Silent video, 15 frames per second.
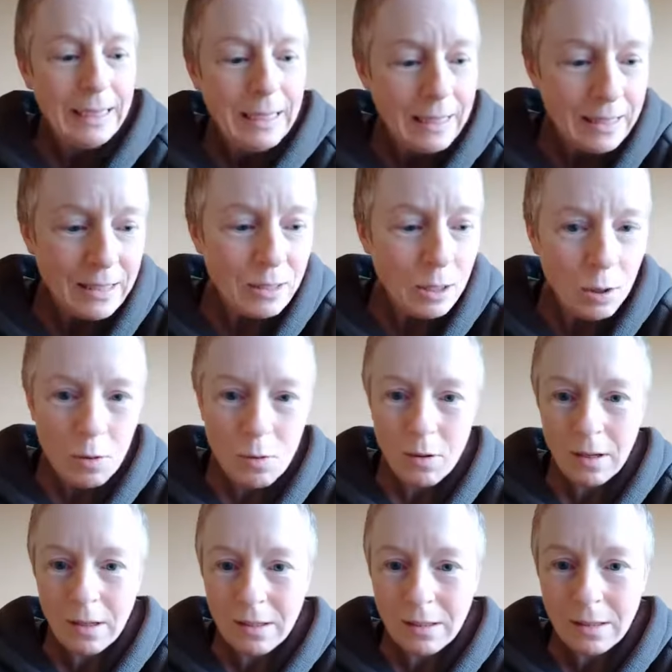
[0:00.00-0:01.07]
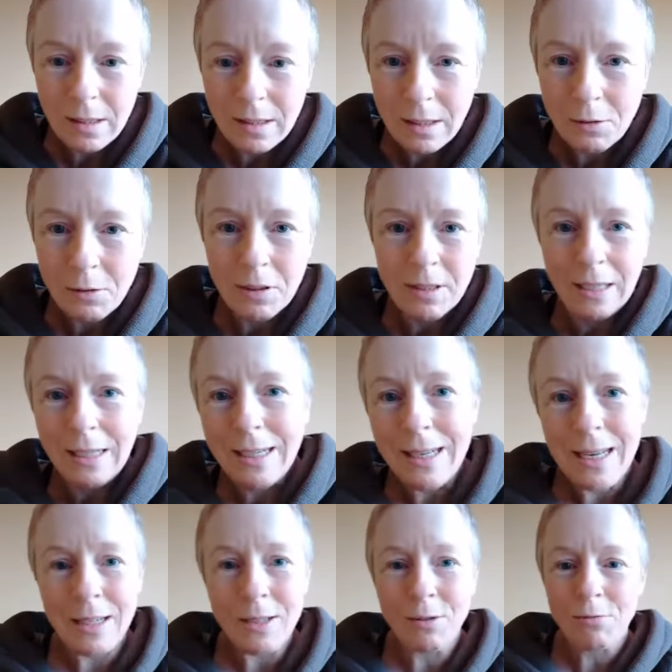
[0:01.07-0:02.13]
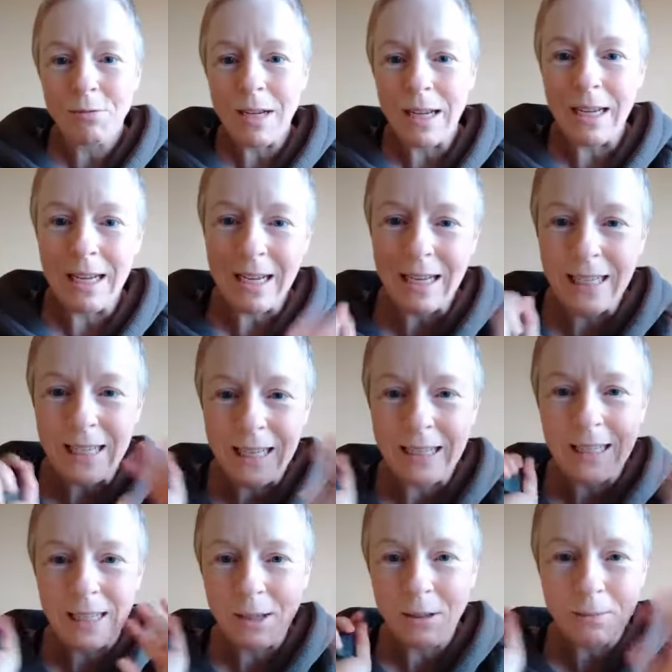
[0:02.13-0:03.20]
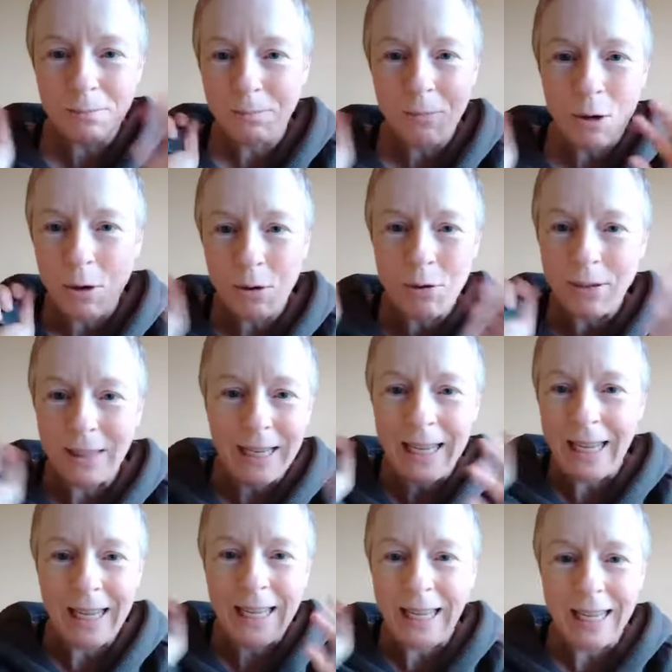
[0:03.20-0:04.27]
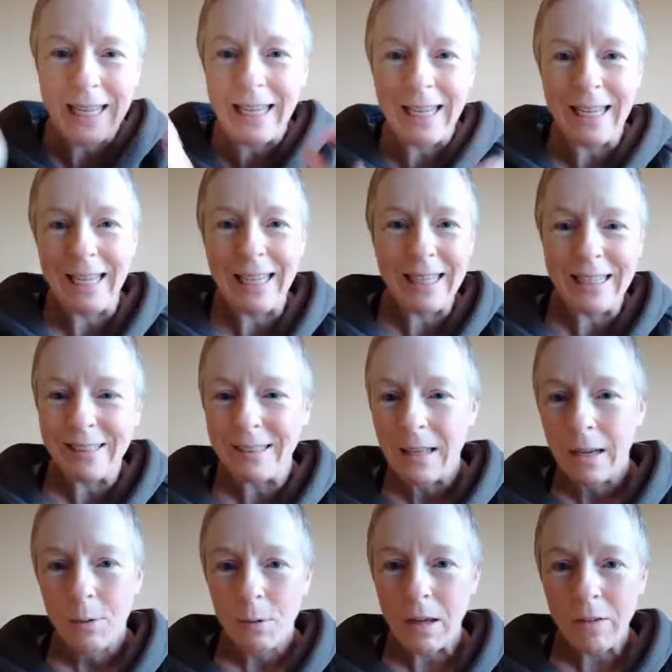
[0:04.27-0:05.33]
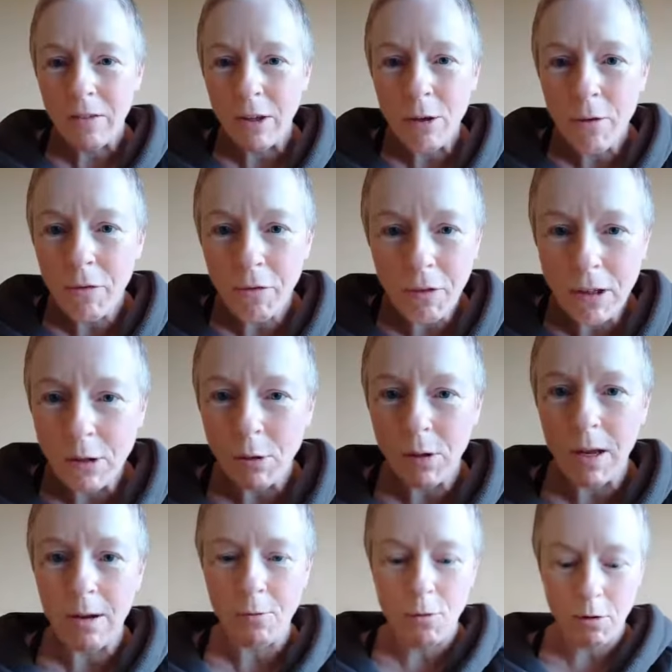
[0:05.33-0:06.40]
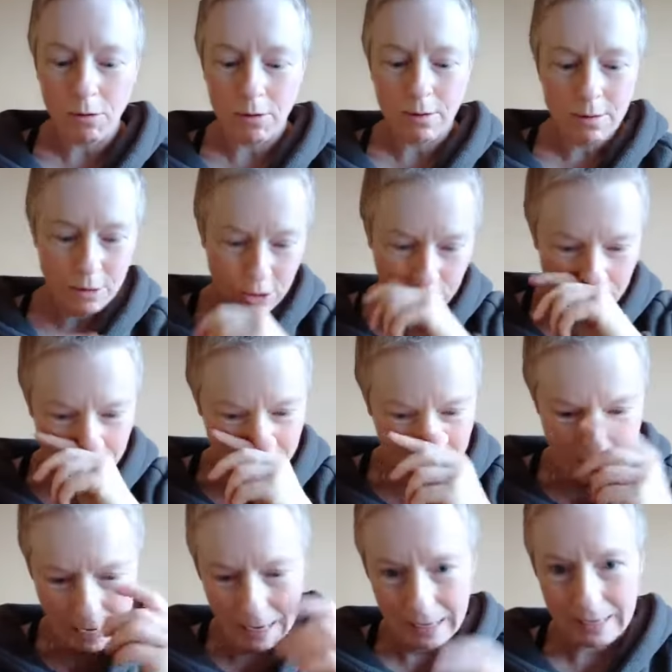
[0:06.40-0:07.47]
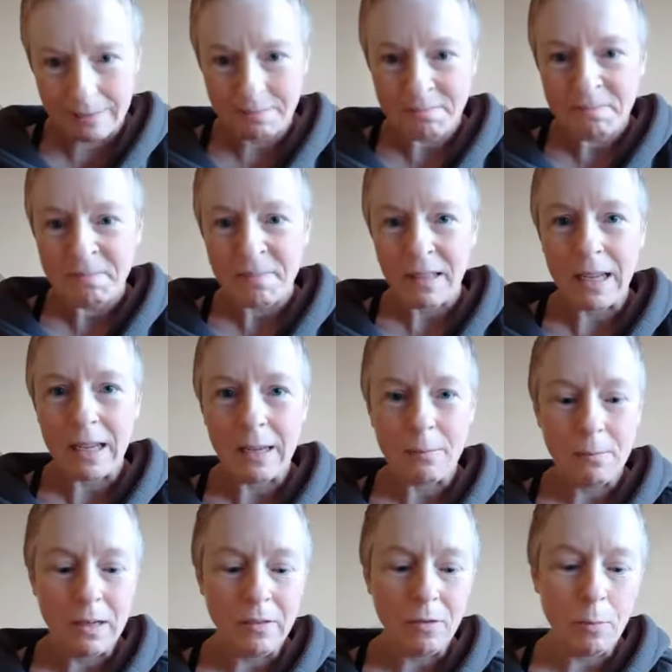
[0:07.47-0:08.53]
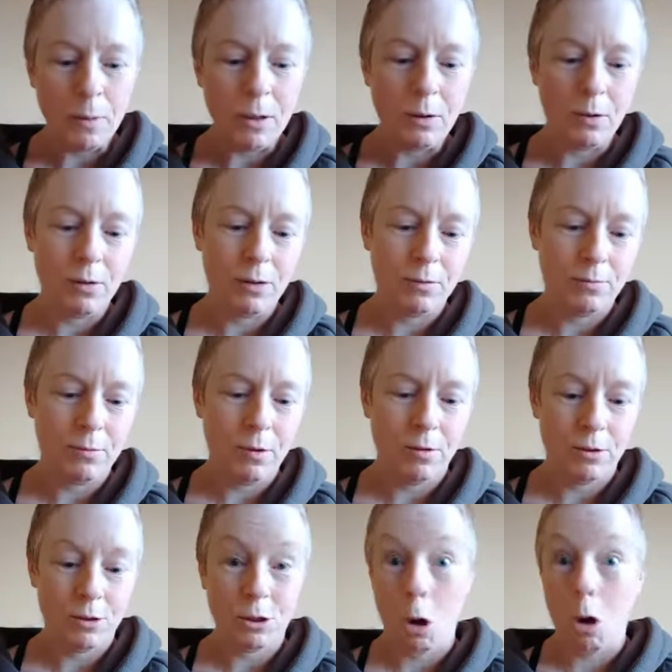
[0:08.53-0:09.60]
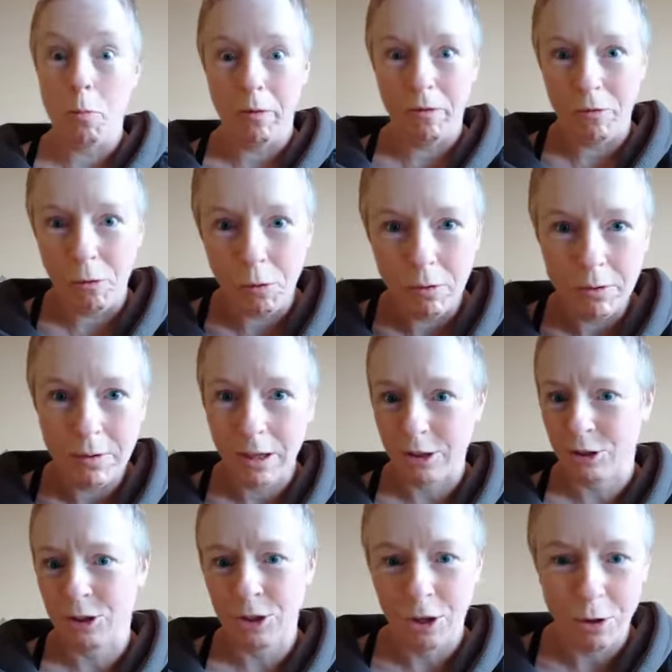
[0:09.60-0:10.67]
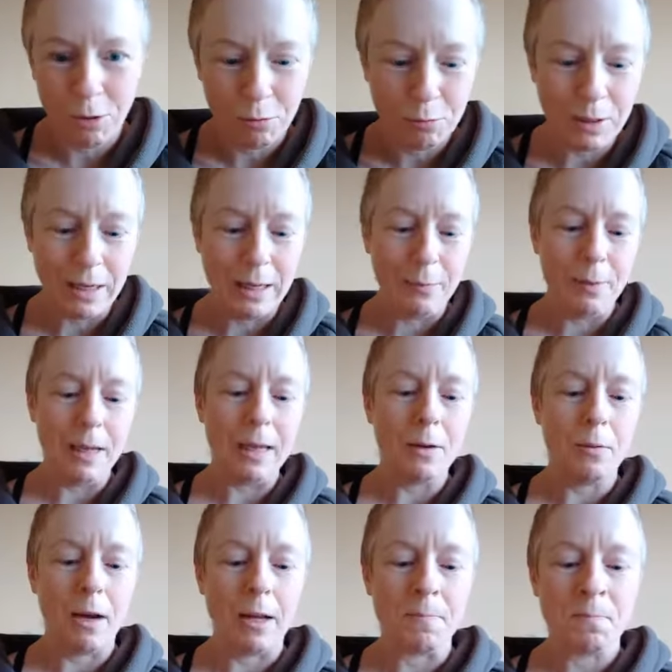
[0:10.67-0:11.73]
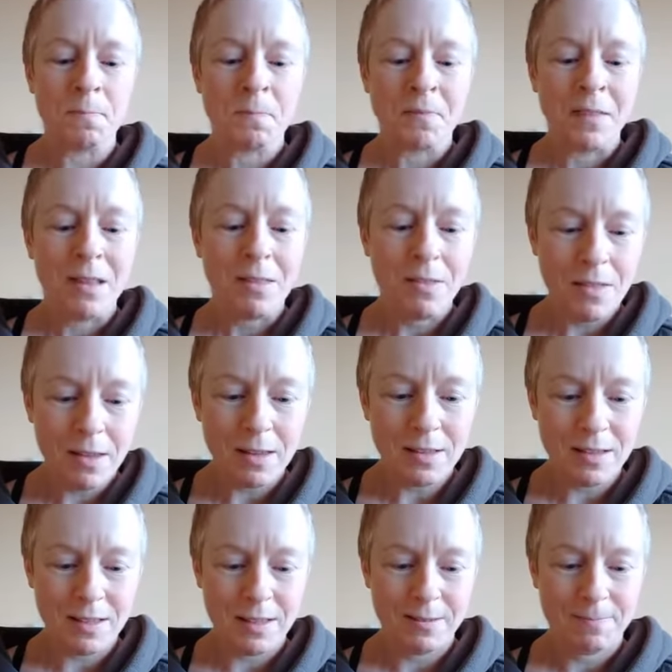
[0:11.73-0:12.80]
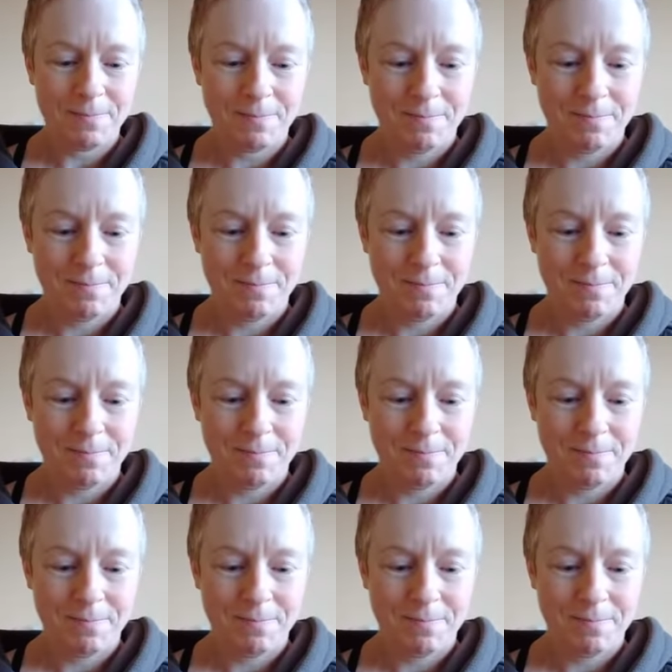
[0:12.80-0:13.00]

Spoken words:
So isn't this interesting? Nesreen, Linda, good morning. We have a new friend on our rock show today. Never been on the show before, the show really. But anyway, this